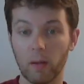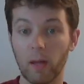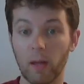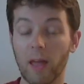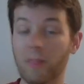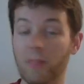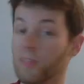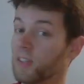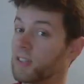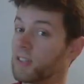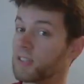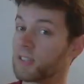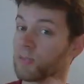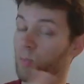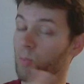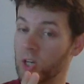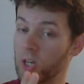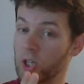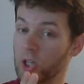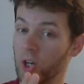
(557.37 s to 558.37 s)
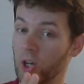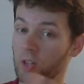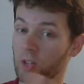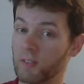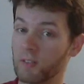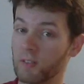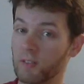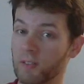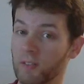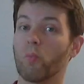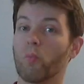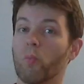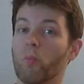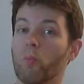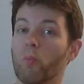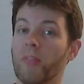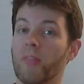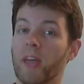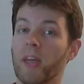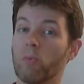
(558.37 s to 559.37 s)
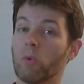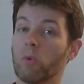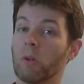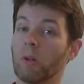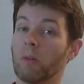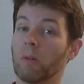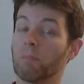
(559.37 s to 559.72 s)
In this one-shot, they will